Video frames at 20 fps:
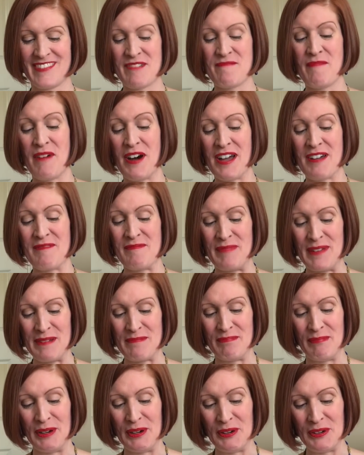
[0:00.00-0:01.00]
Might have been
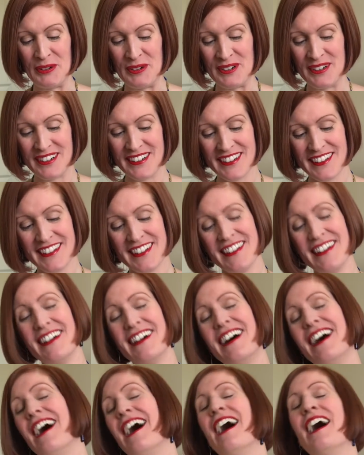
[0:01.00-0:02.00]
more.
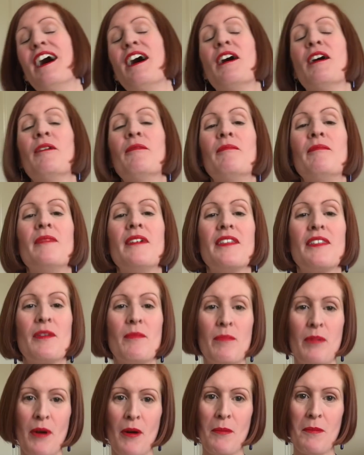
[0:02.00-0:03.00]
The
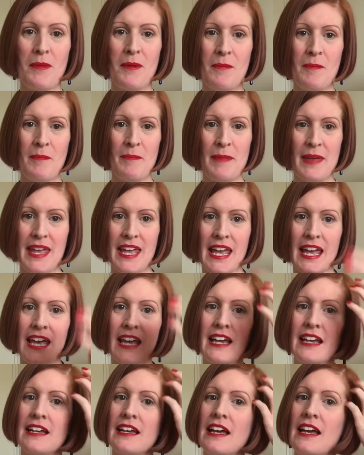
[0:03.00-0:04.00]
problem
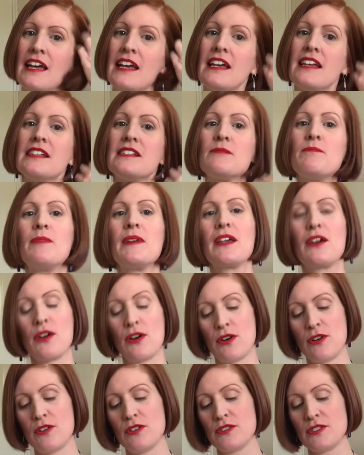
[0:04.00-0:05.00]
being is
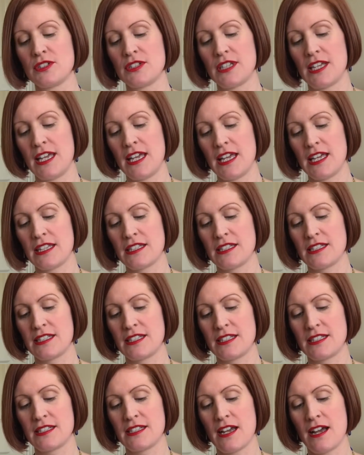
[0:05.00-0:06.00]
because
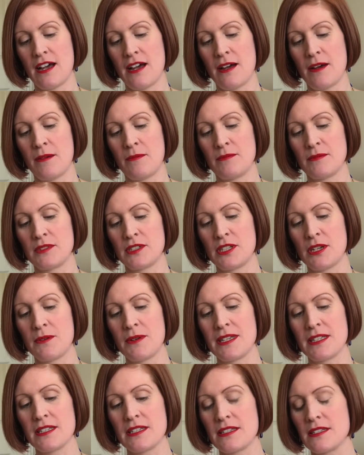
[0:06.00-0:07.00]
it's
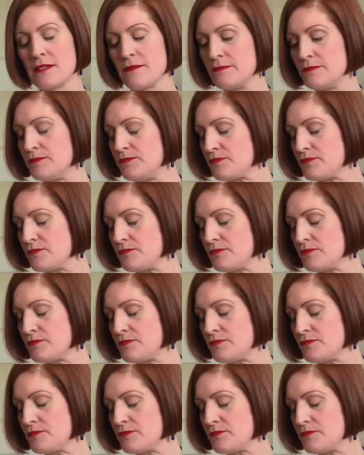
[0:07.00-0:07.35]
it's